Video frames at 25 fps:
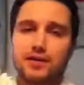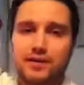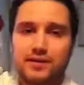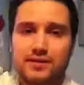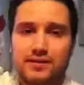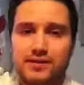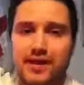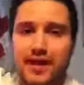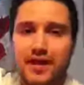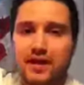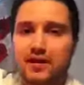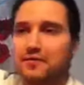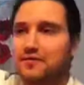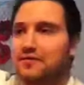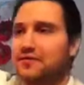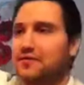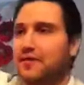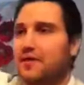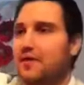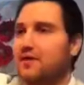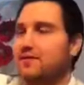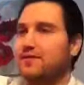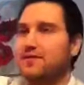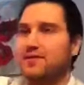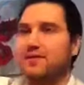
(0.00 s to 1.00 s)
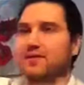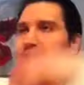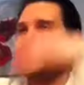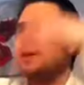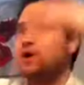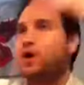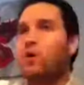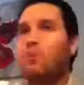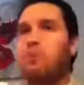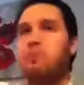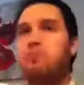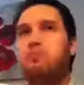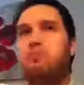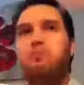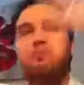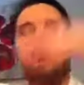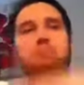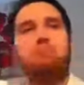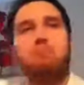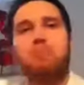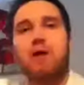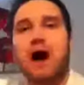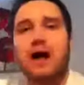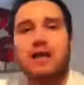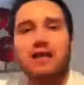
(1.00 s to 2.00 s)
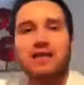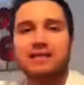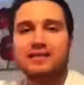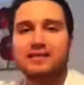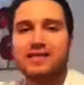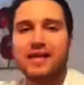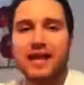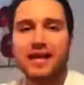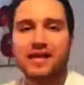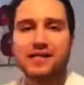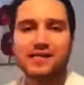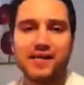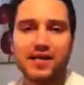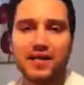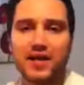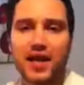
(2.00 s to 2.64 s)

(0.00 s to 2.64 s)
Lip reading: set of, politics